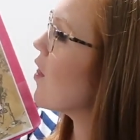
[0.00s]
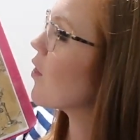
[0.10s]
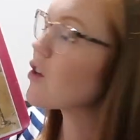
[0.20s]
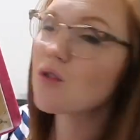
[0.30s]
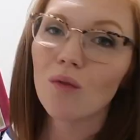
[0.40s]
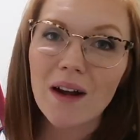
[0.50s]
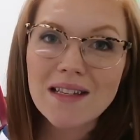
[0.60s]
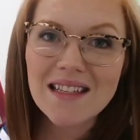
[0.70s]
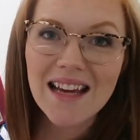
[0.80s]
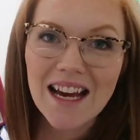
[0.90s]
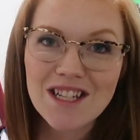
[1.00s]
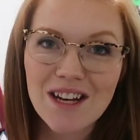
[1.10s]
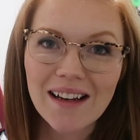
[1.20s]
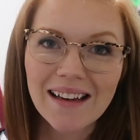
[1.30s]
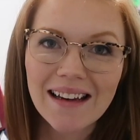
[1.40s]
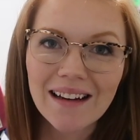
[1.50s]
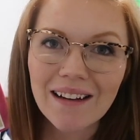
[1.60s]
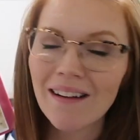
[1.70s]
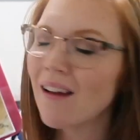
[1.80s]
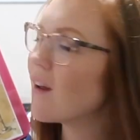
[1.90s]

There's a recitation in here